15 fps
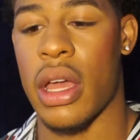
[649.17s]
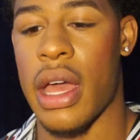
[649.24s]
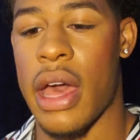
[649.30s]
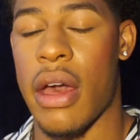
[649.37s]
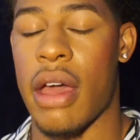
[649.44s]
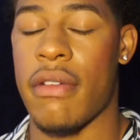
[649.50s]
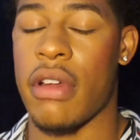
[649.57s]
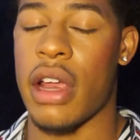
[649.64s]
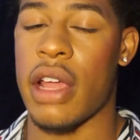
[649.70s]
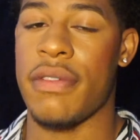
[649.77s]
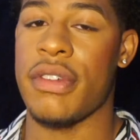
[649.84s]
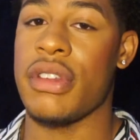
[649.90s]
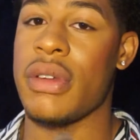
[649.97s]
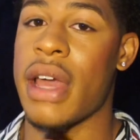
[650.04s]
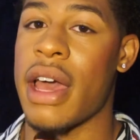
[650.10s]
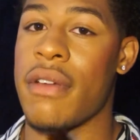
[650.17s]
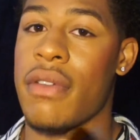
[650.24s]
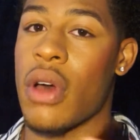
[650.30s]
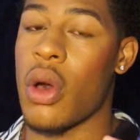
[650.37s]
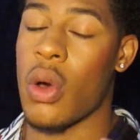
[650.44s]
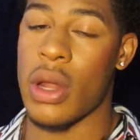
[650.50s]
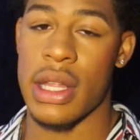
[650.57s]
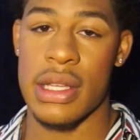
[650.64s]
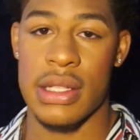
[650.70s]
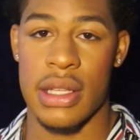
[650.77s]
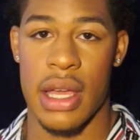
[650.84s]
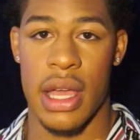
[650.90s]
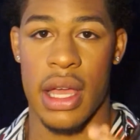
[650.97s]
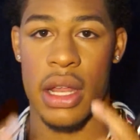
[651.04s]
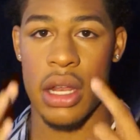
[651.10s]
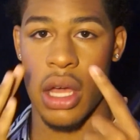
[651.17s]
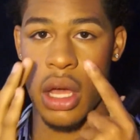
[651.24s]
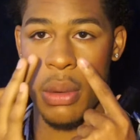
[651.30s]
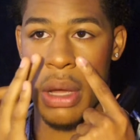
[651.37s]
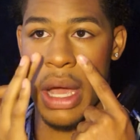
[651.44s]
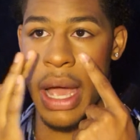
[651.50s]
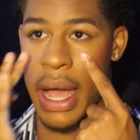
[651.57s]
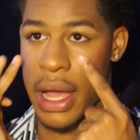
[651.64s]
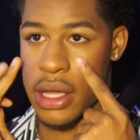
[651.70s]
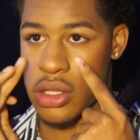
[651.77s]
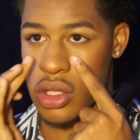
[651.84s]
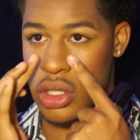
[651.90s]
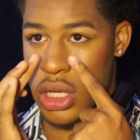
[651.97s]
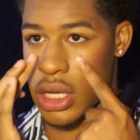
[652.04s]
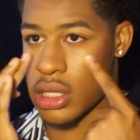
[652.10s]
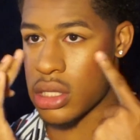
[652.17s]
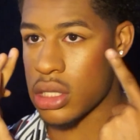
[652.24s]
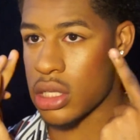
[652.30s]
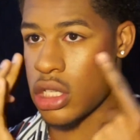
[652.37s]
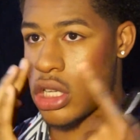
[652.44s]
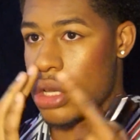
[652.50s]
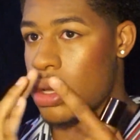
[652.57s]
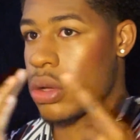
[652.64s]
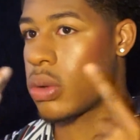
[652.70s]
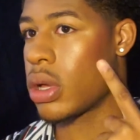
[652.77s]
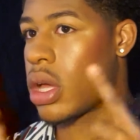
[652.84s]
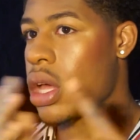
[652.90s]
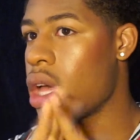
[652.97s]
However, if you do have oily skin, I highly suggest you,